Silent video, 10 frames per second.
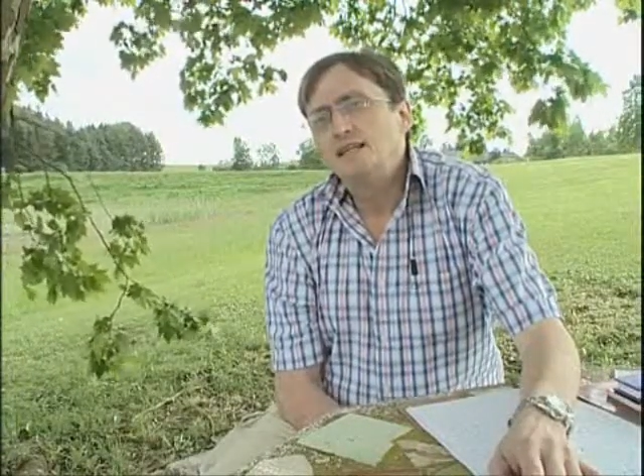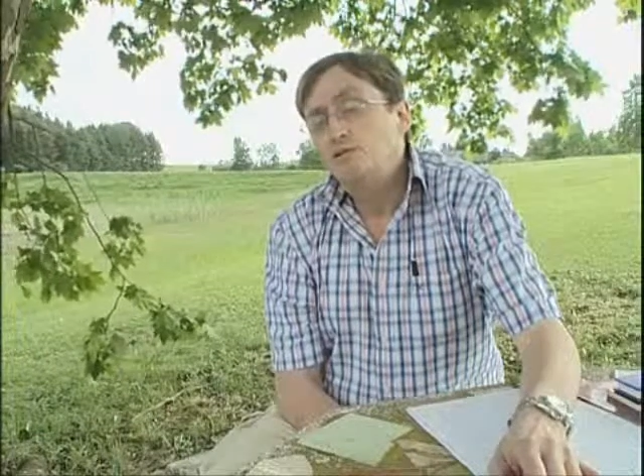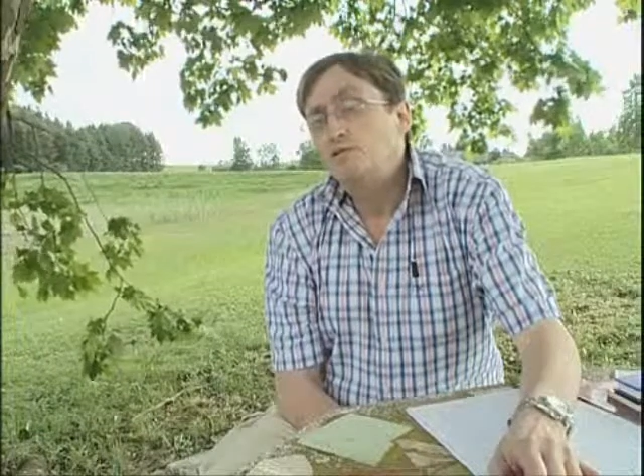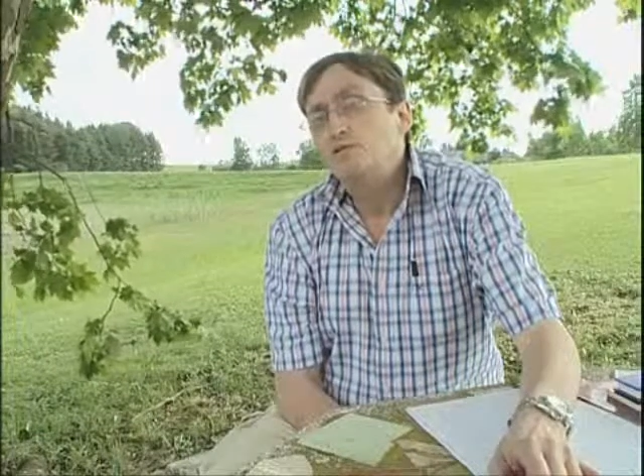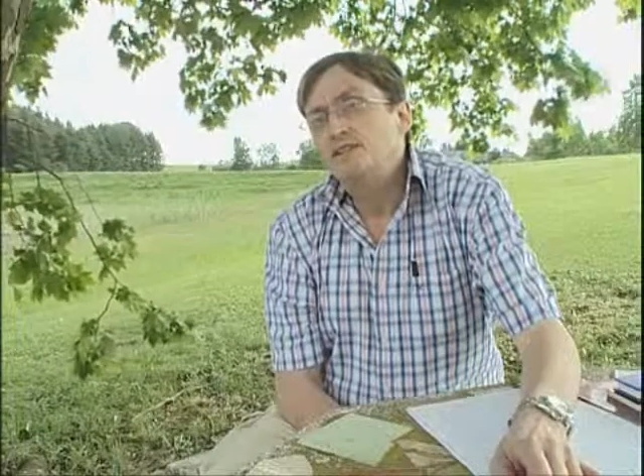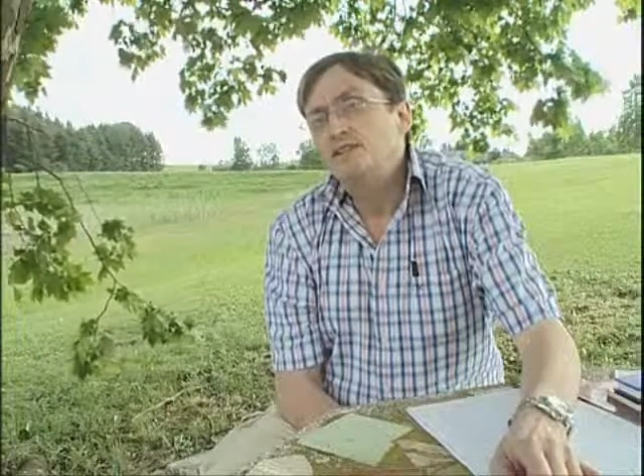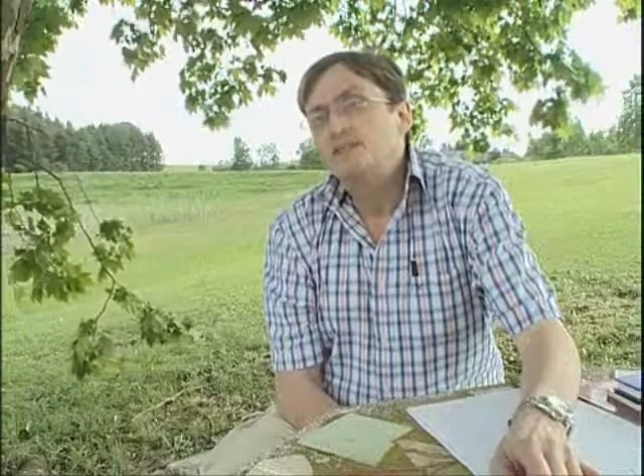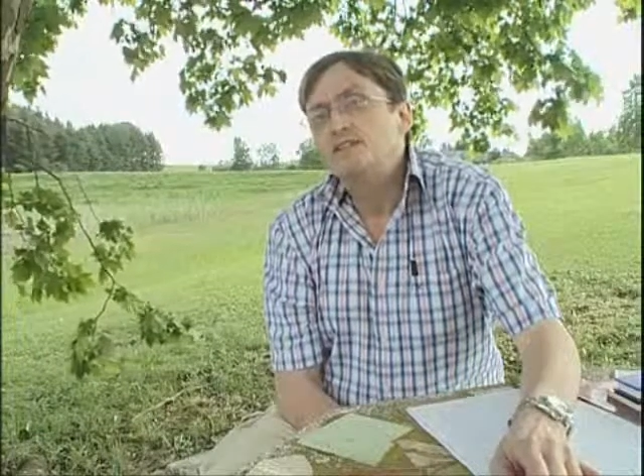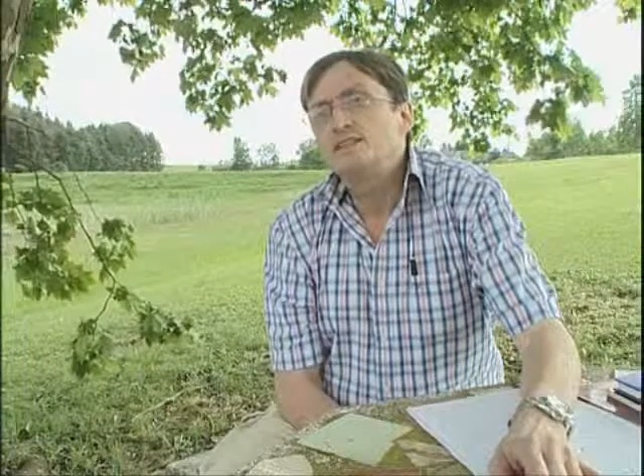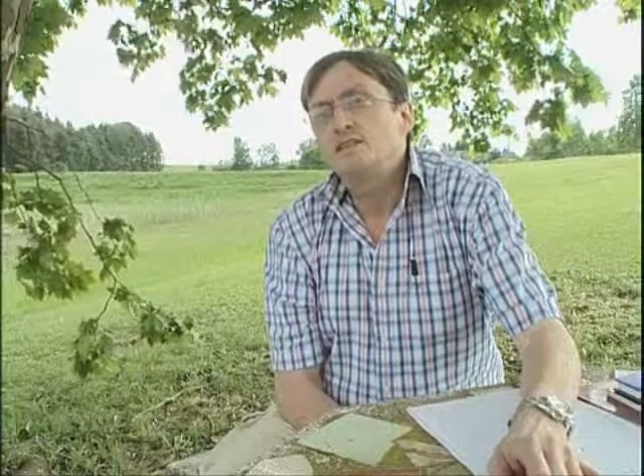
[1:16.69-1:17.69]
influence
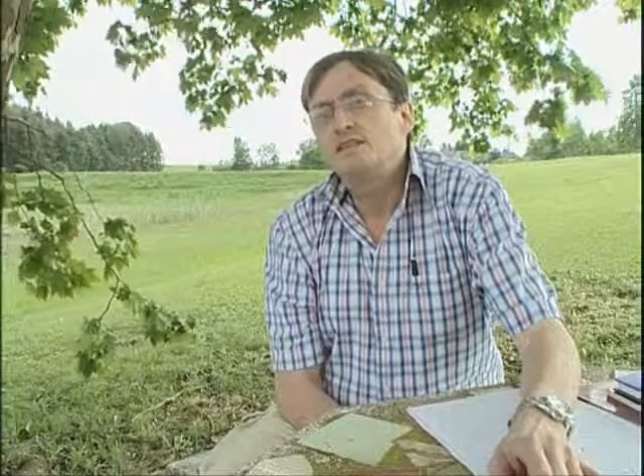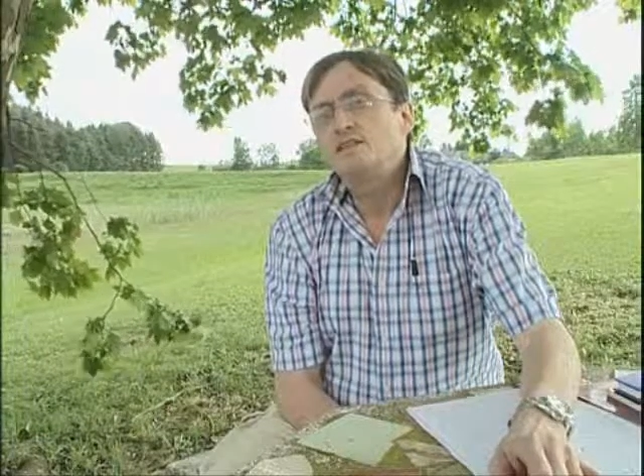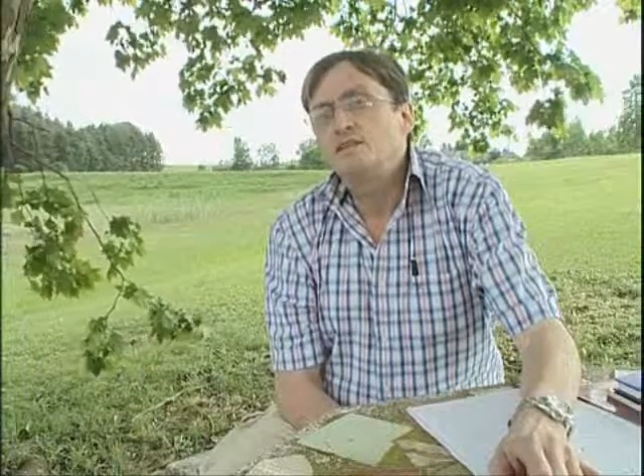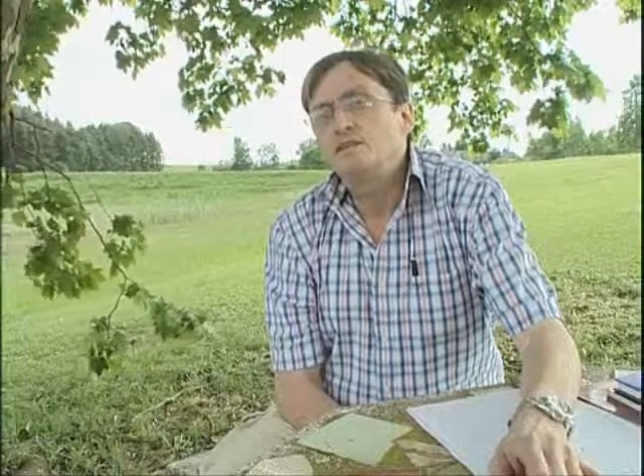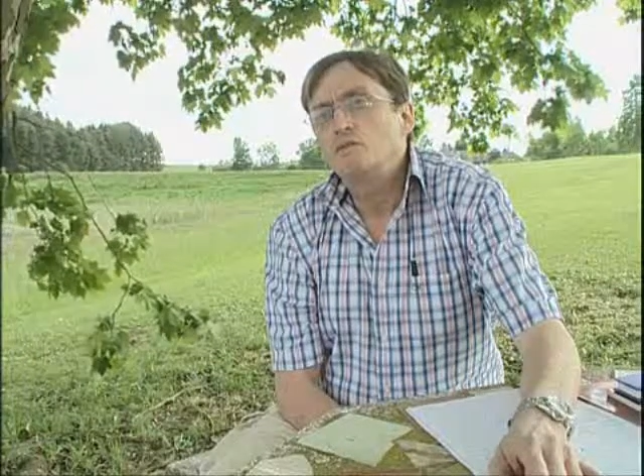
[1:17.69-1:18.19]
us and